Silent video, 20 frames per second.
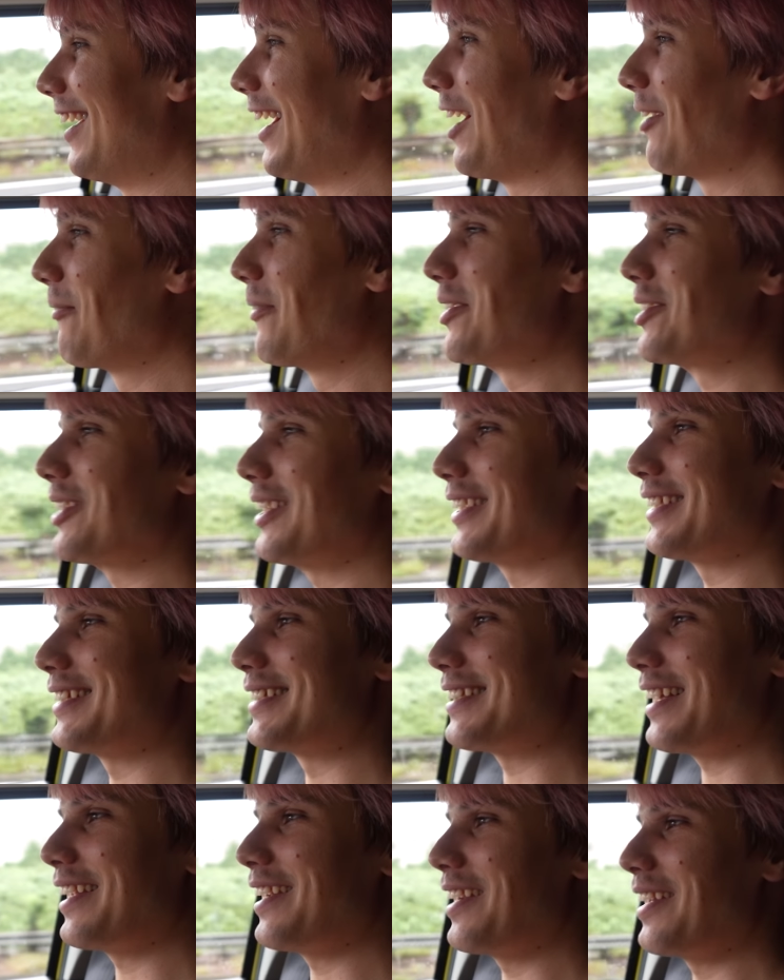I wish I could
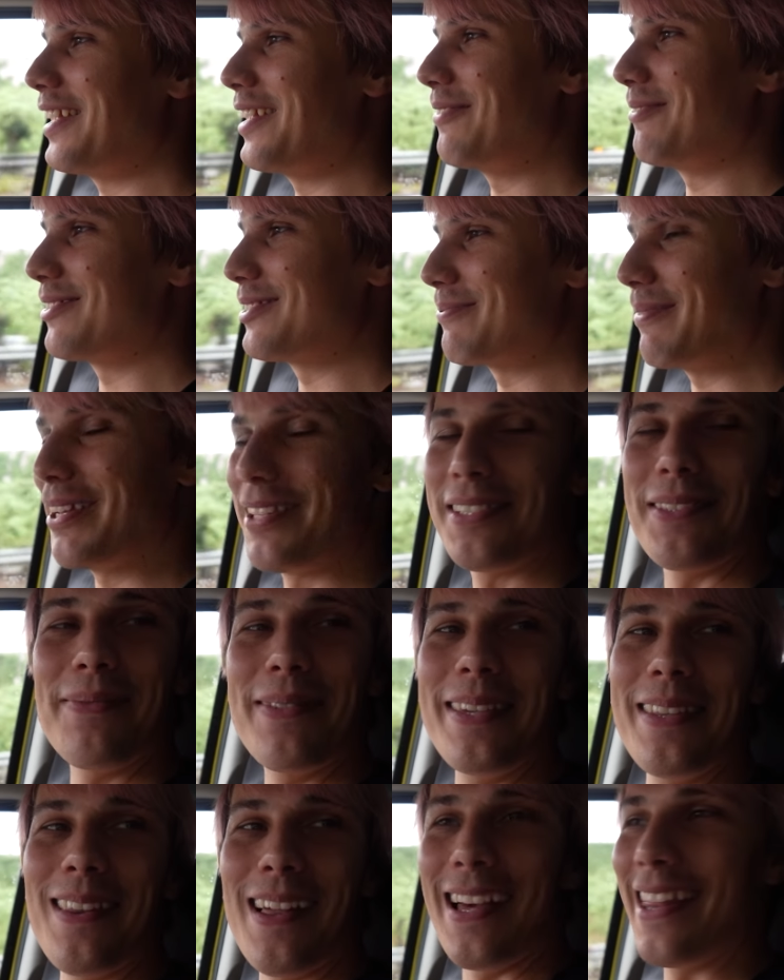say it was meant to
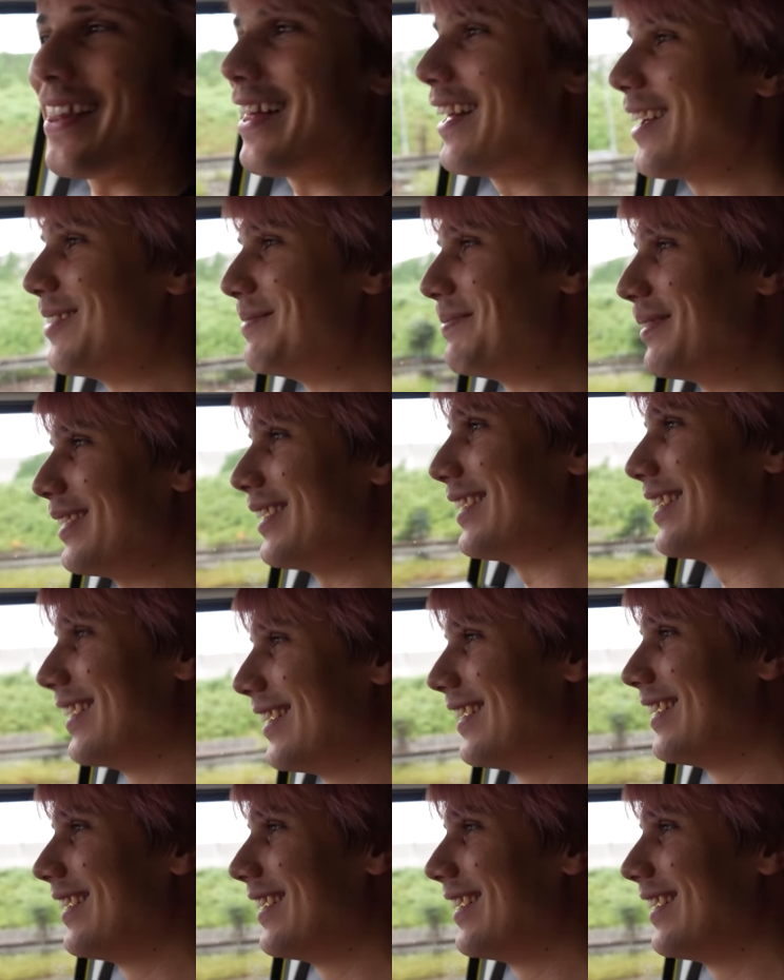be like that, but